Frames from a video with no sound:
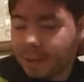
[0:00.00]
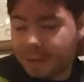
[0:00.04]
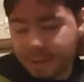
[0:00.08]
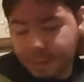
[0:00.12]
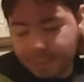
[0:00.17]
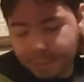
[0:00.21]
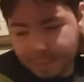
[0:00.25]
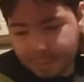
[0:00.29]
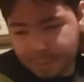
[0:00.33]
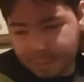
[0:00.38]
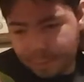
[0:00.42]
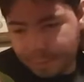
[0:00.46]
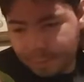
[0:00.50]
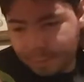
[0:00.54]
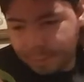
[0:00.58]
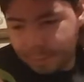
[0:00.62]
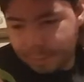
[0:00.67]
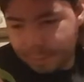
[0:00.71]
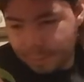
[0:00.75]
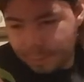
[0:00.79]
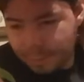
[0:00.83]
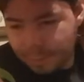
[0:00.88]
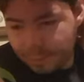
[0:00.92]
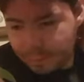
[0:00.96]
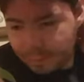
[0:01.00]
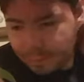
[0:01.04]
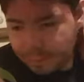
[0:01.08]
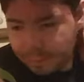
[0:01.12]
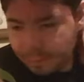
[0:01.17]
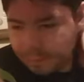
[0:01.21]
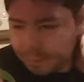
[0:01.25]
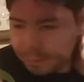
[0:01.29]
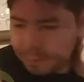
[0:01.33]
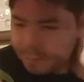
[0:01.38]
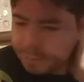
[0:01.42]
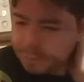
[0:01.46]

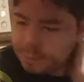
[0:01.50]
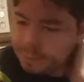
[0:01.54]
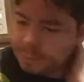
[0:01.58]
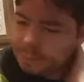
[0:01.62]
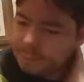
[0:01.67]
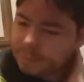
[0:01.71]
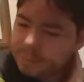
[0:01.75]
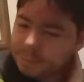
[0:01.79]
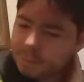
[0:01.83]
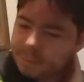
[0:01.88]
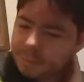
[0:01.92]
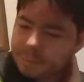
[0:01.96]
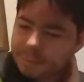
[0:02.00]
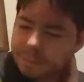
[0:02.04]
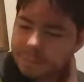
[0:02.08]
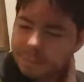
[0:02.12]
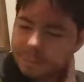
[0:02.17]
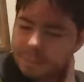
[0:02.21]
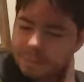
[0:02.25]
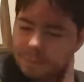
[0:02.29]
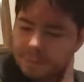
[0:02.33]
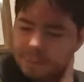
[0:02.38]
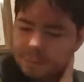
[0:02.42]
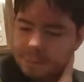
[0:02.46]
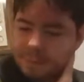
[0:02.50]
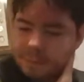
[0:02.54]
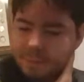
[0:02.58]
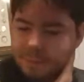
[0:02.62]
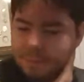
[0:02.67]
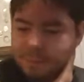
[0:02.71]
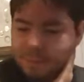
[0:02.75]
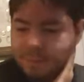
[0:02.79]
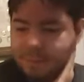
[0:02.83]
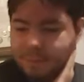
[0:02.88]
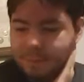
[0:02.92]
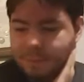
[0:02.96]

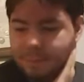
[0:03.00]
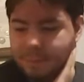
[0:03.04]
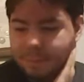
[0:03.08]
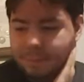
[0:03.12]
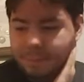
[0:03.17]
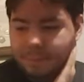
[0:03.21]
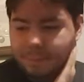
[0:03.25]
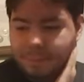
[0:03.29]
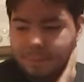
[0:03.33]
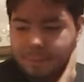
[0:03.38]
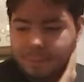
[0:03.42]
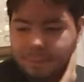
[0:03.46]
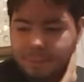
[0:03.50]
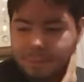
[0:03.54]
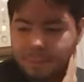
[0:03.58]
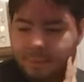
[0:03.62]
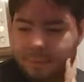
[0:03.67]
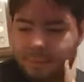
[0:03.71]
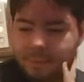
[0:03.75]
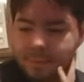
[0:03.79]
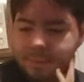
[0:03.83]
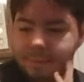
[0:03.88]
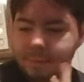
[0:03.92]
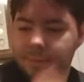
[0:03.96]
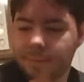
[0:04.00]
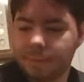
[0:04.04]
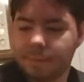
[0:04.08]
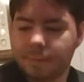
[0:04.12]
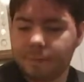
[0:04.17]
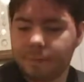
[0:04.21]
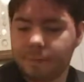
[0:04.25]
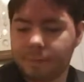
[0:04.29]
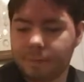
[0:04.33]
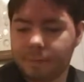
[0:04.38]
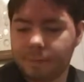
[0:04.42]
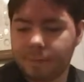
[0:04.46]

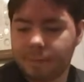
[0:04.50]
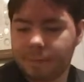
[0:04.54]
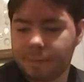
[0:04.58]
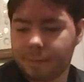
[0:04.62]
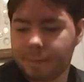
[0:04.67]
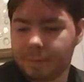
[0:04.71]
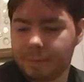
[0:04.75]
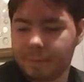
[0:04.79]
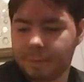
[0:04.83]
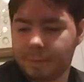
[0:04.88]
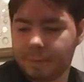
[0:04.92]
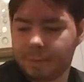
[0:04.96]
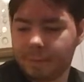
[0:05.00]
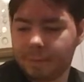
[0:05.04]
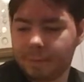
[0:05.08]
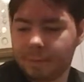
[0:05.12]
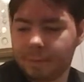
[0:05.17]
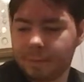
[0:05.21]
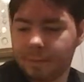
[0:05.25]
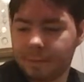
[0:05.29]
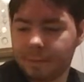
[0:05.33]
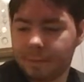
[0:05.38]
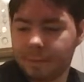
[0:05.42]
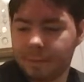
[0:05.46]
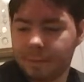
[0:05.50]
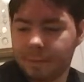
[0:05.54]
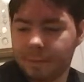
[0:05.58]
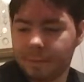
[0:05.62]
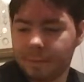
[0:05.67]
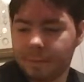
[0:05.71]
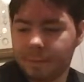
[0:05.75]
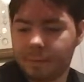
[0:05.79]
[no speech]